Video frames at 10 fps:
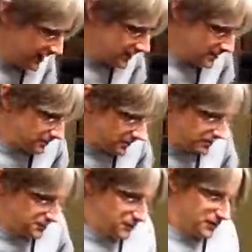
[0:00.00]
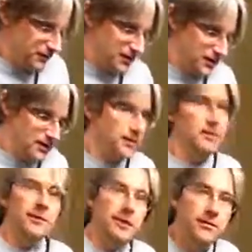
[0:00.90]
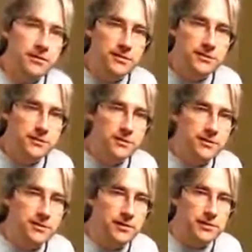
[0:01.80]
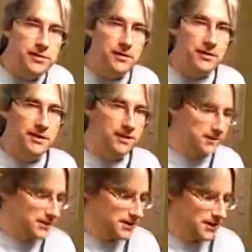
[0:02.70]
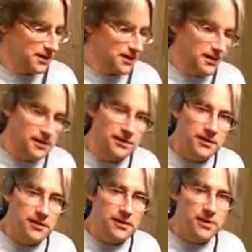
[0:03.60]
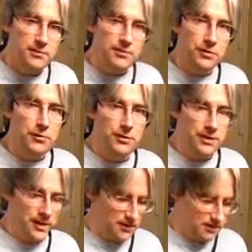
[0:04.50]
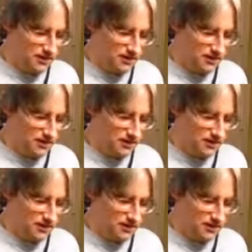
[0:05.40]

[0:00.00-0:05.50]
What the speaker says: amp that's barely louder than the strings of your guitar, then you're not going to get much lower than that.